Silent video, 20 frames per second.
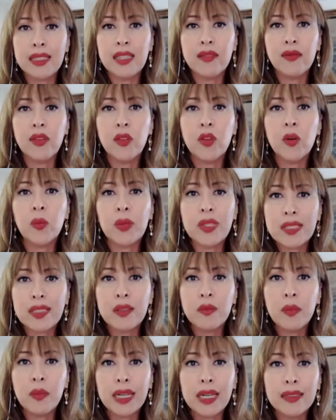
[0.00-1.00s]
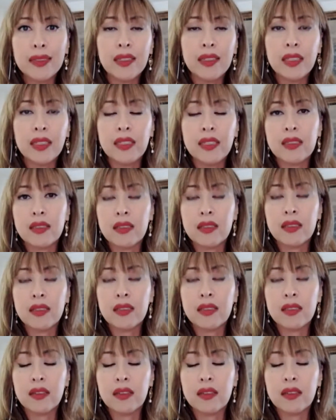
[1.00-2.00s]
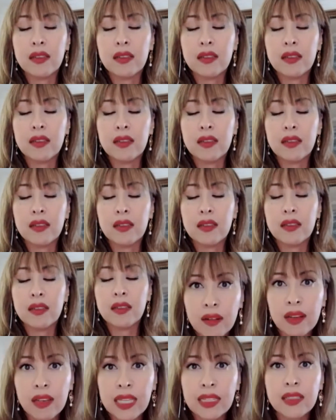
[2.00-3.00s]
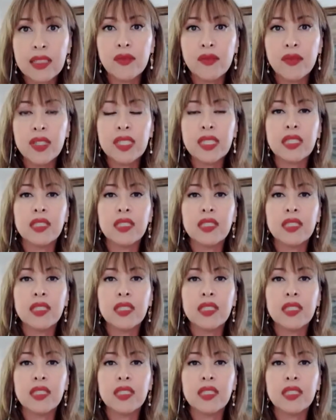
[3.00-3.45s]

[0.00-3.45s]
even though President Biden at his latest visit,